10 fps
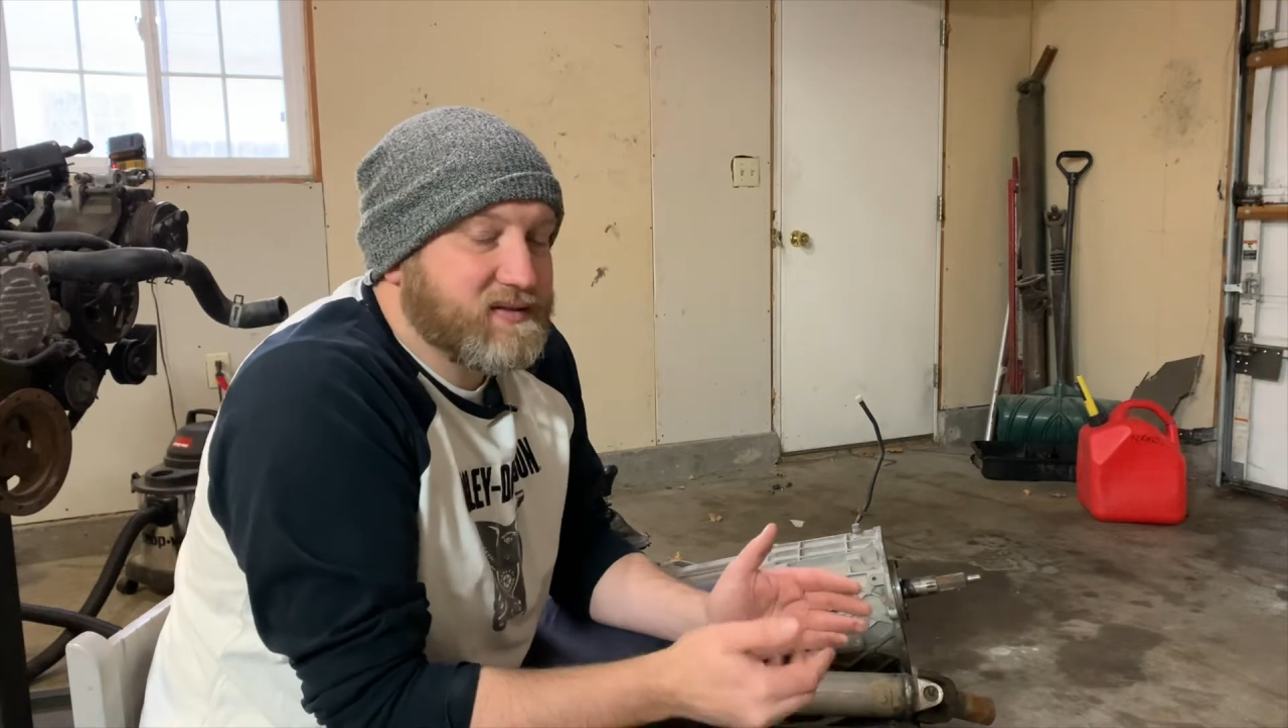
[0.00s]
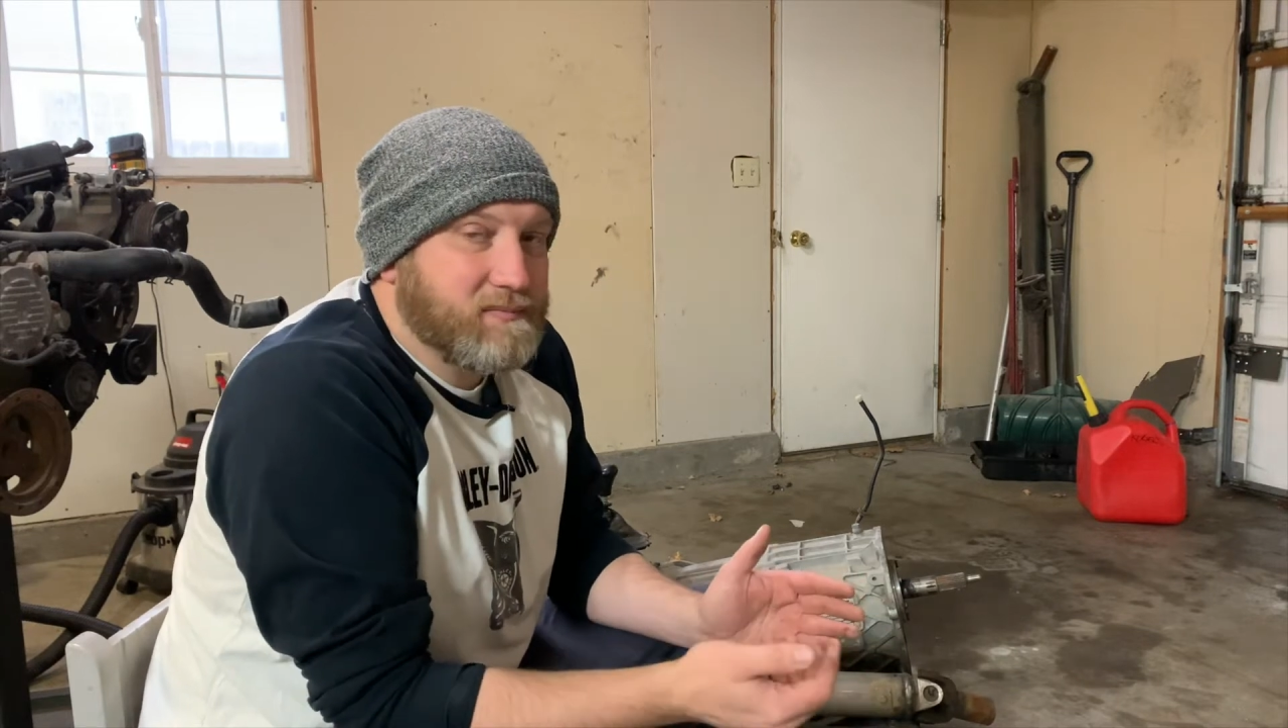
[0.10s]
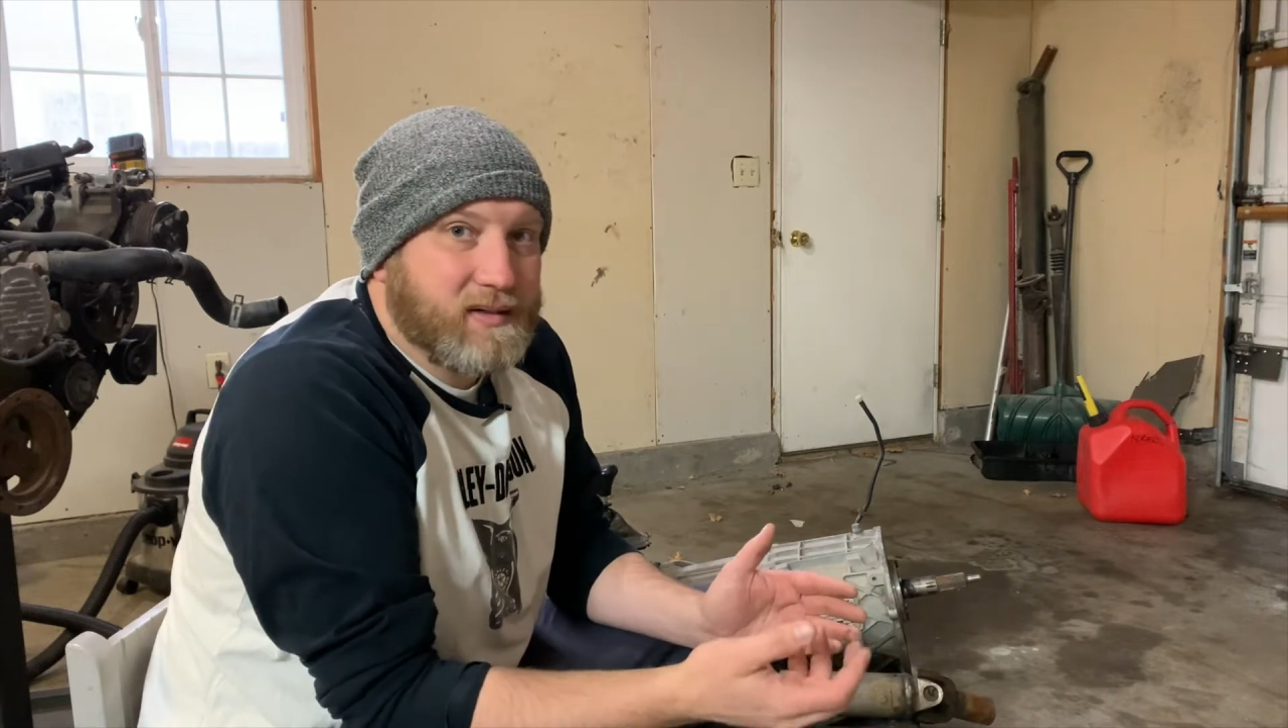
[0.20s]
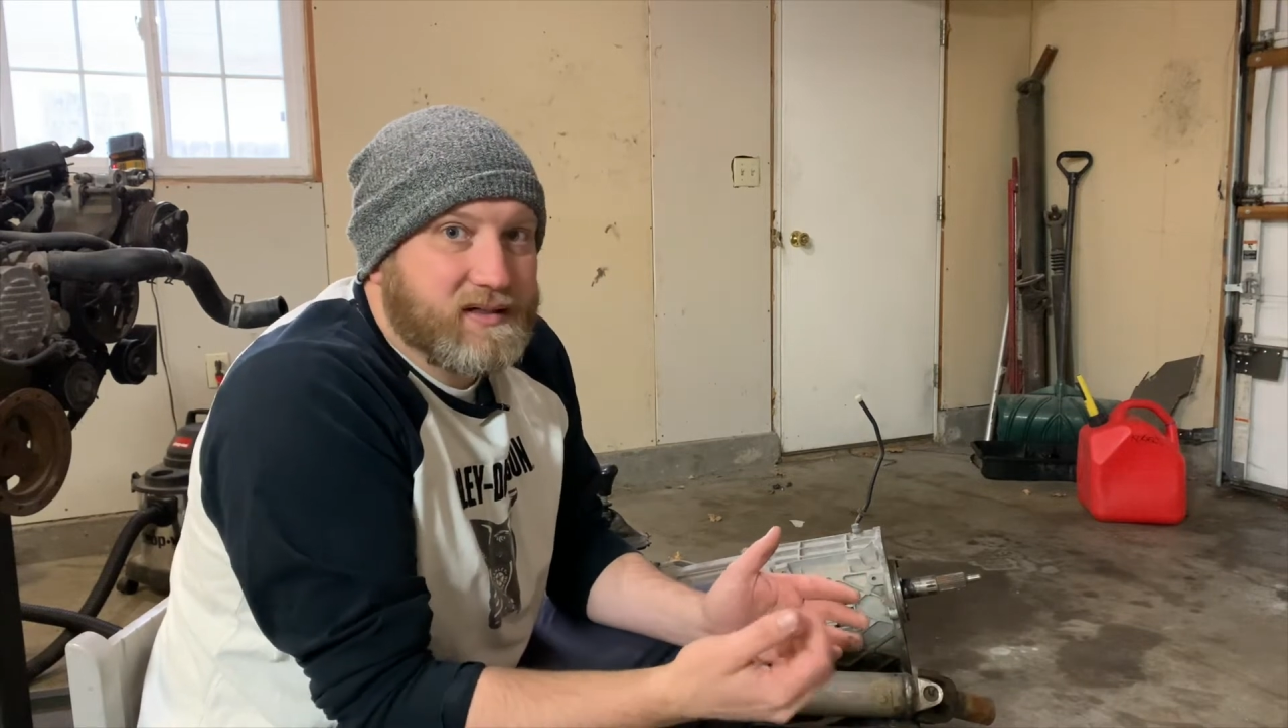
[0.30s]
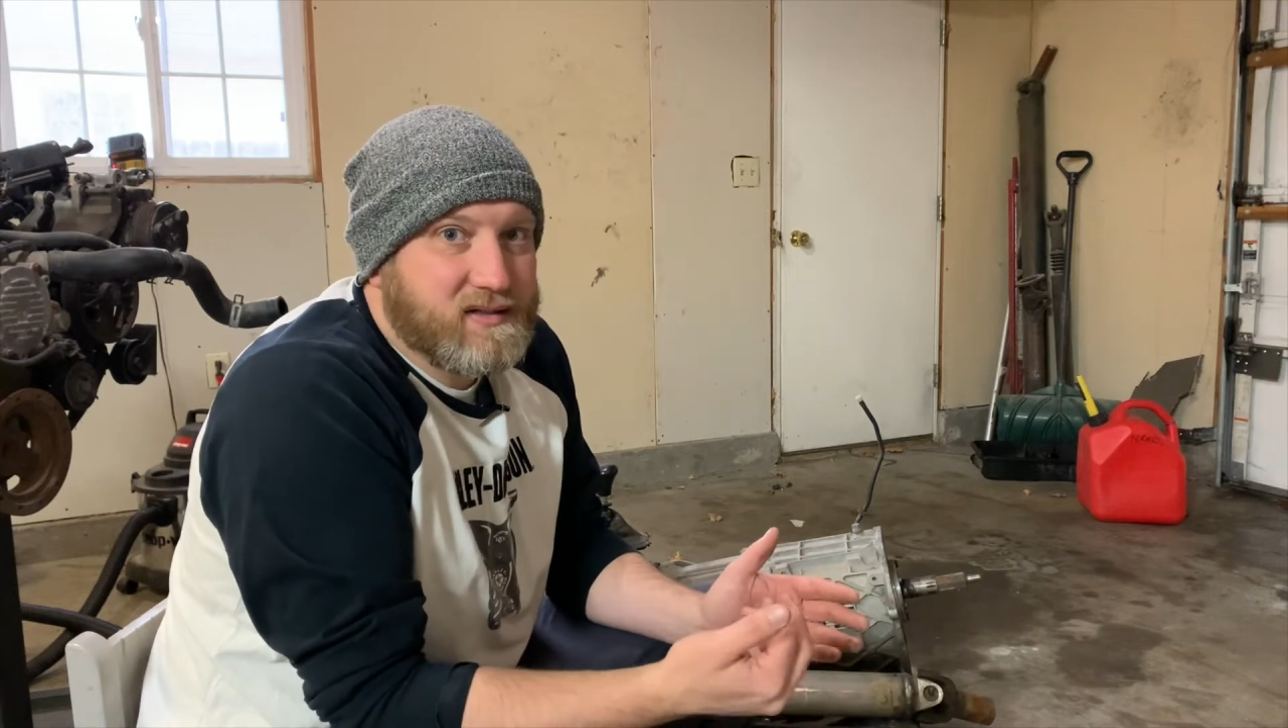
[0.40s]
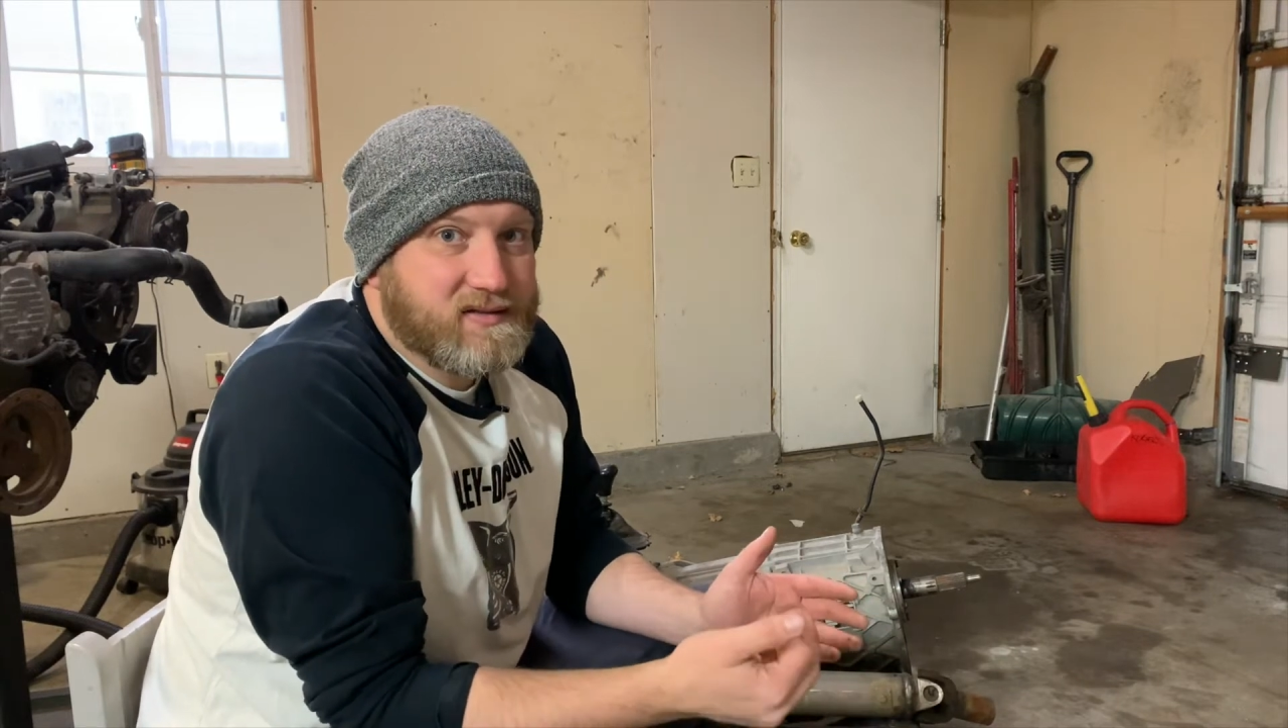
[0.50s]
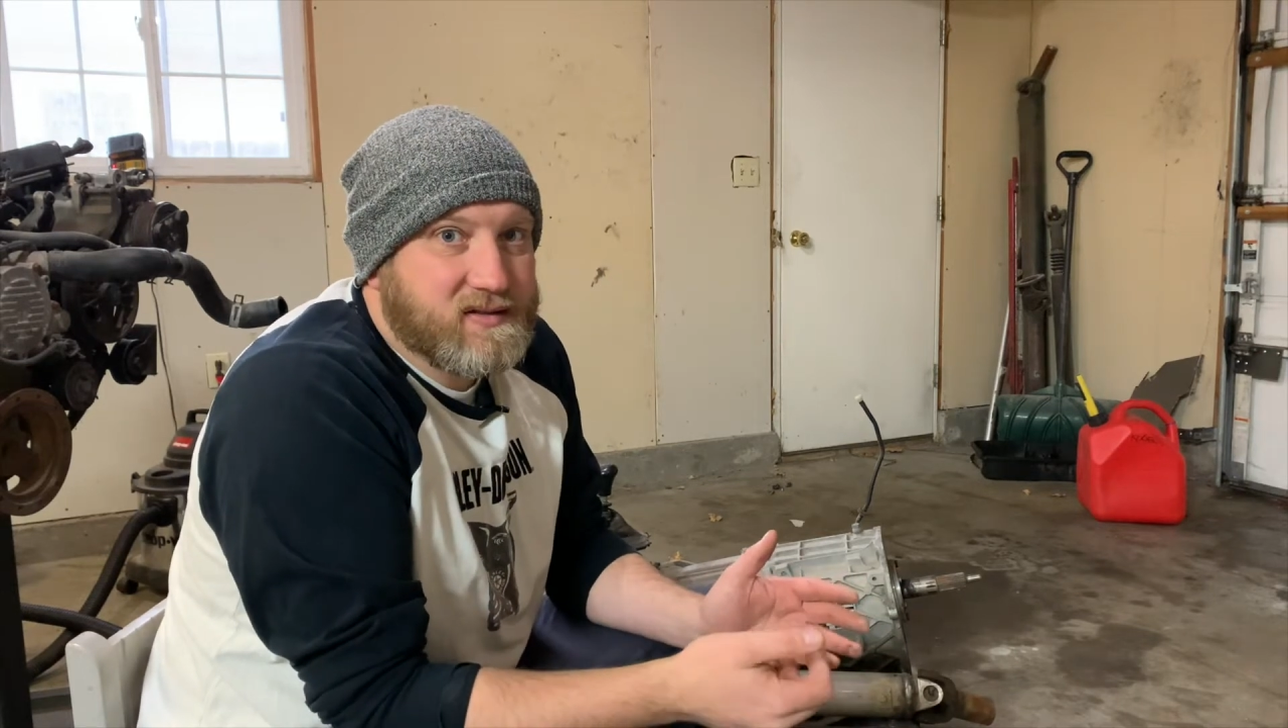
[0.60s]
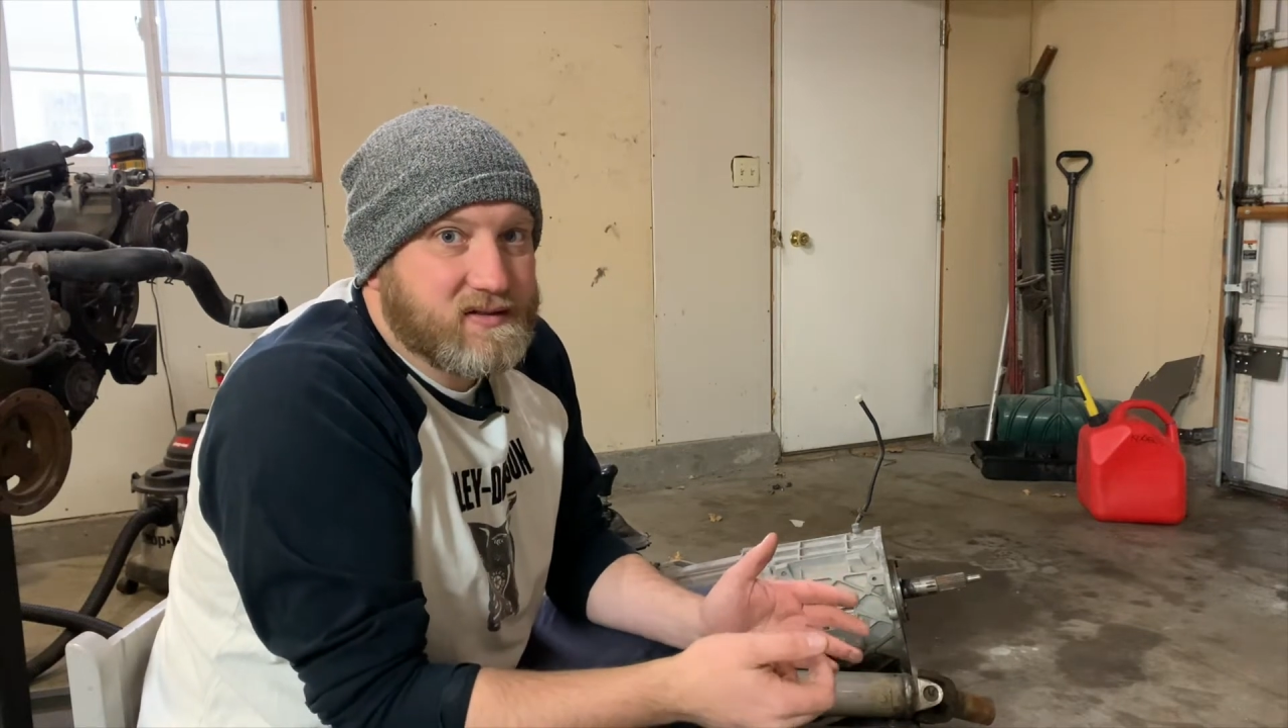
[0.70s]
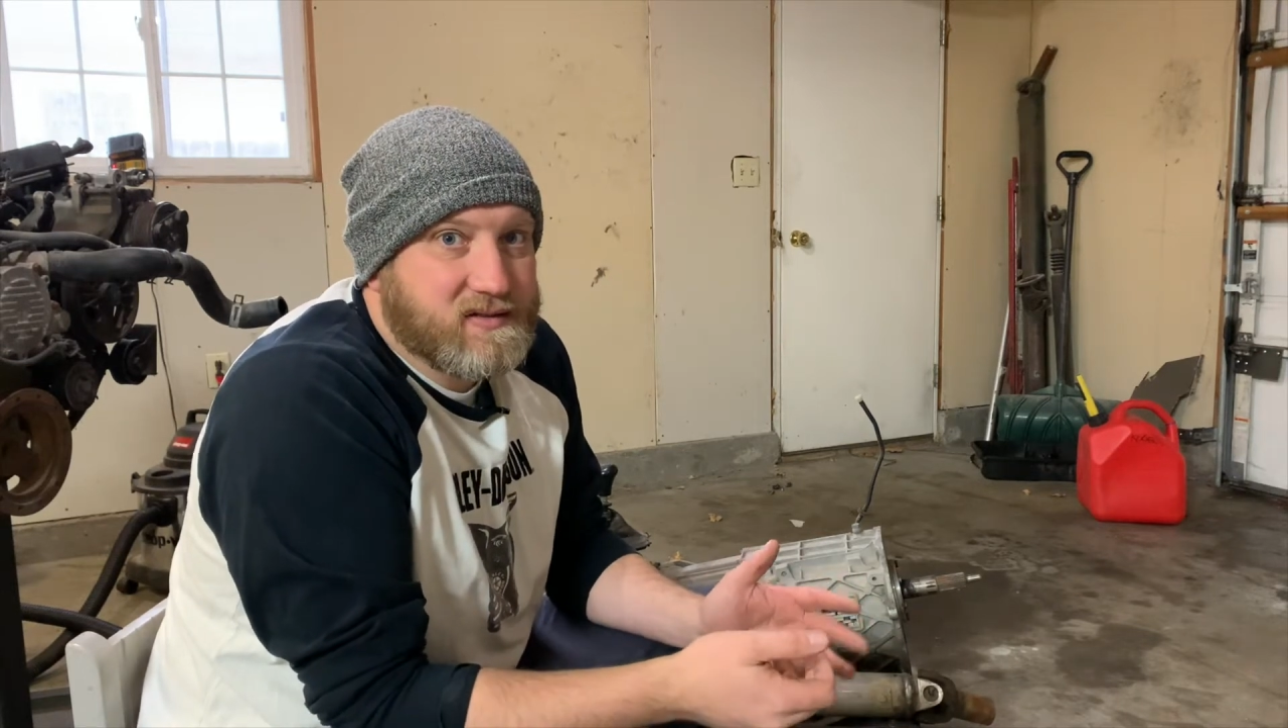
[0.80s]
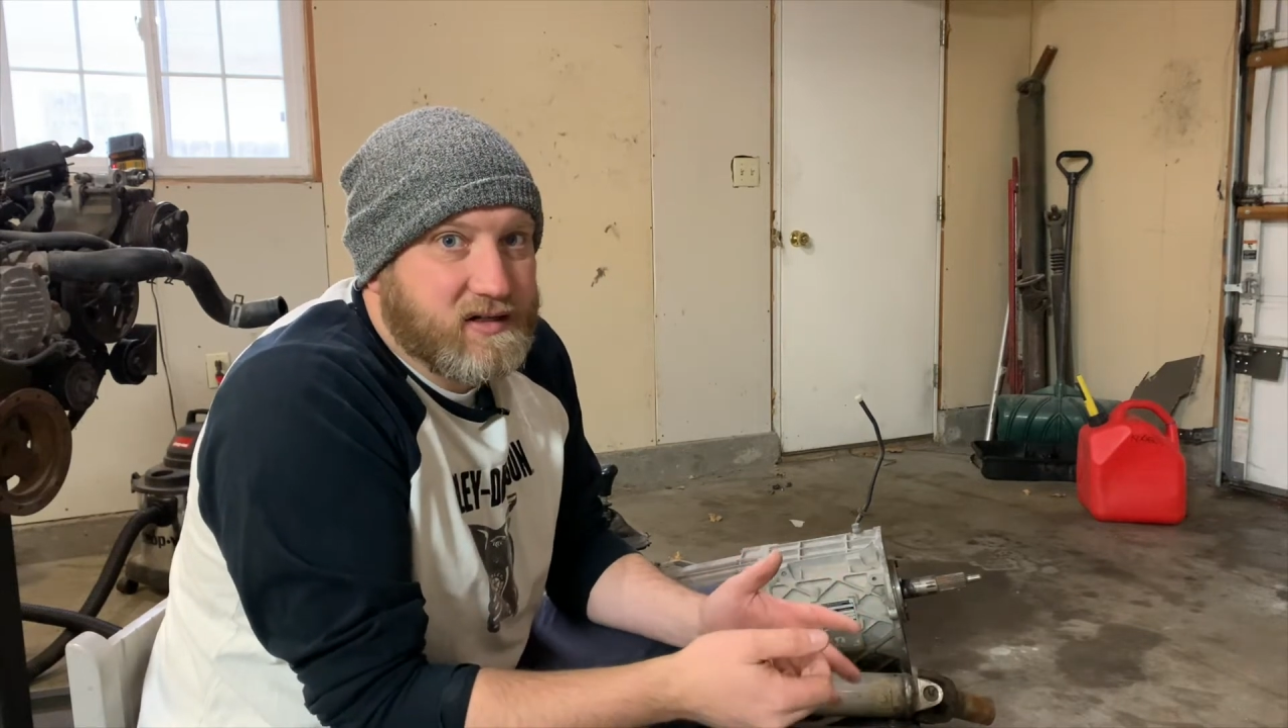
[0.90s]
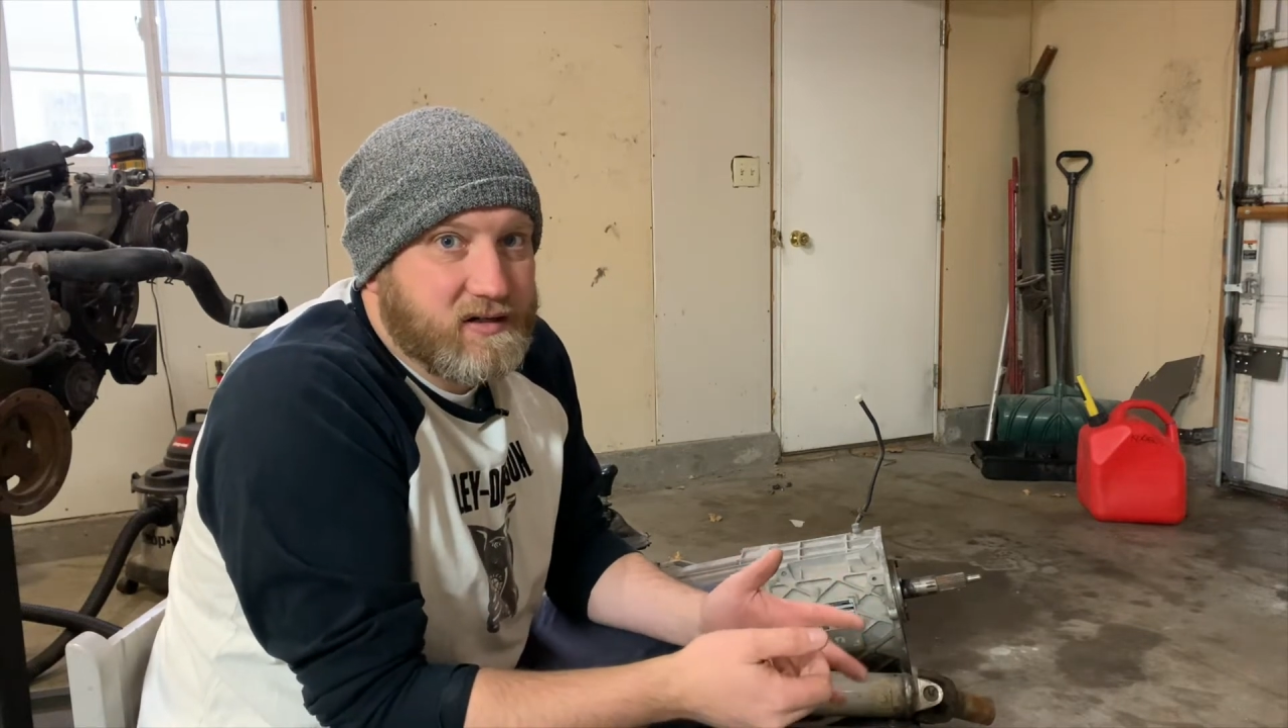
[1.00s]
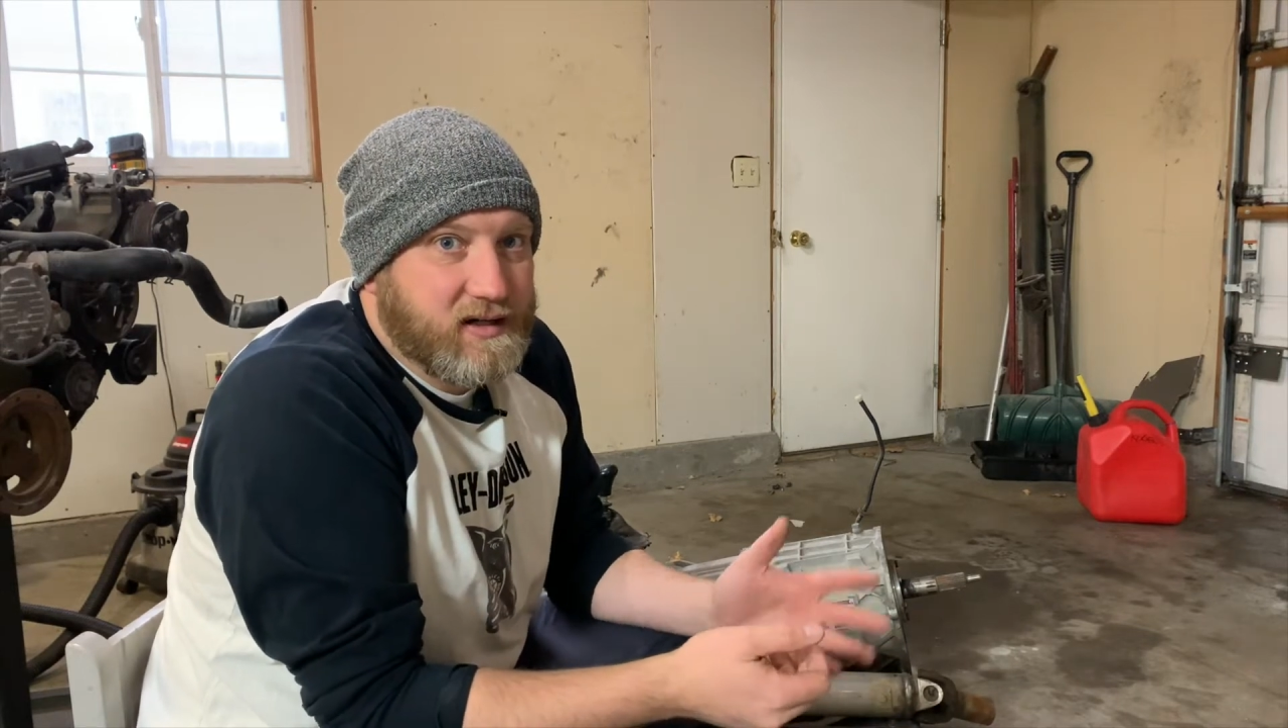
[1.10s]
somebody in sixth gear,